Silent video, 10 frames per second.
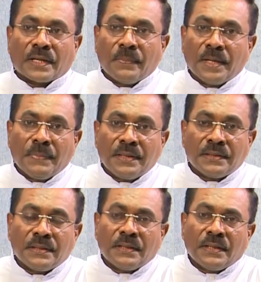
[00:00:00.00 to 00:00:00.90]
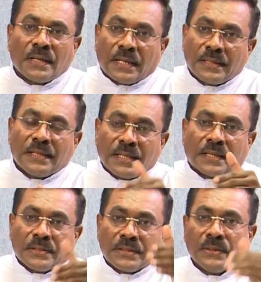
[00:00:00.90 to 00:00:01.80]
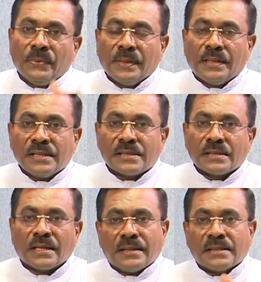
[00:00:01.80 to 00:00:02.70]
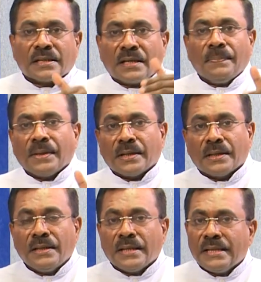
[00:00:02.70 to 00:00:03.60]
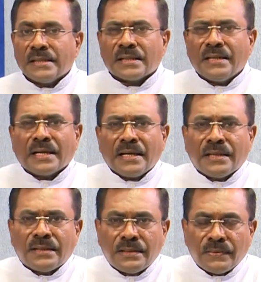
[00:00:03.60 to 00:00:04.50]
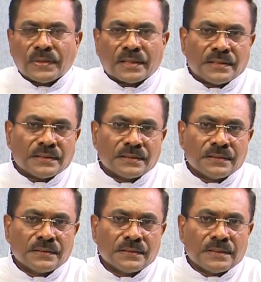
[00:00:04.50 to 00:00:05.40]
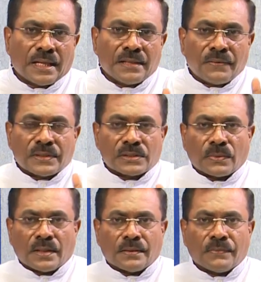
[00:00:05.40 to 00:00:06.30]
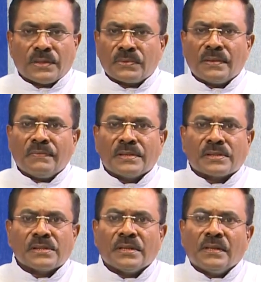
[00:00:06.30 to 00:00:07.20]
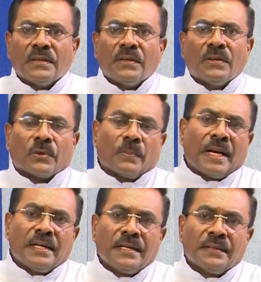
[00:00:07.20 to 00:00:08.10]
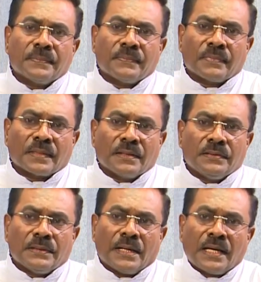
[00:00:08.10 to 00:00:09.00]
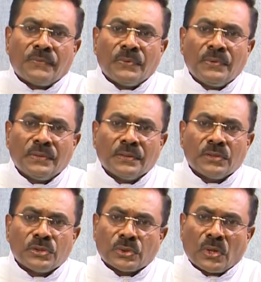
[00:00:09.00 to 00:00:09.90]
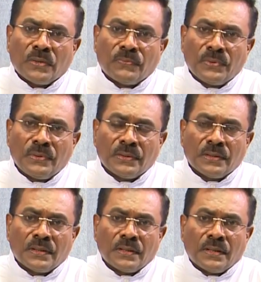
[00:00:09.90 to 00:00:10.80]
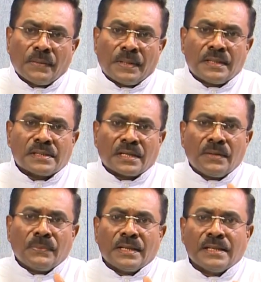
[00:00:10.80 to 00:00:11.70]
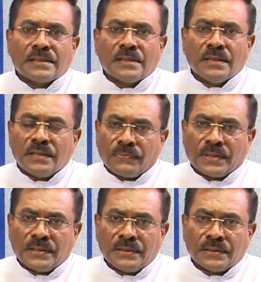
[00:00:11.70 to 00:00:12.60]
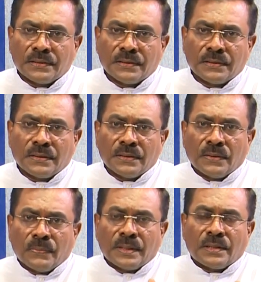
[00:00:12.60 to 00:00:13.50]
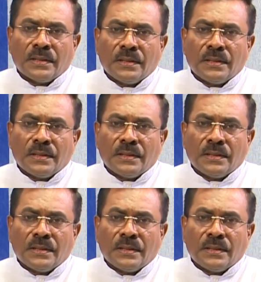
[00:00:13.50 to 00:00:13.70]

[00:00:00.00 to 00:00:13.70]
commitment, and then they continue with this. And the second period is a little difficult than the first one. First one was romantic, delightful, joyful, but the second one is difficult with